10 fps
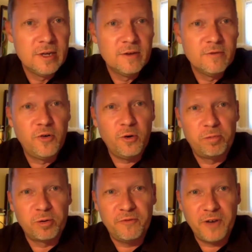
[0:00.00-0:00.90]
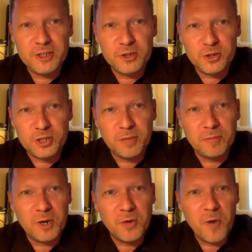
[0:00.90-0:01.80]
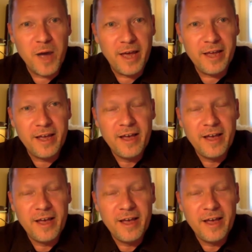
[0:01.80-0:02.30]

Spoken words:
full professorship in a way.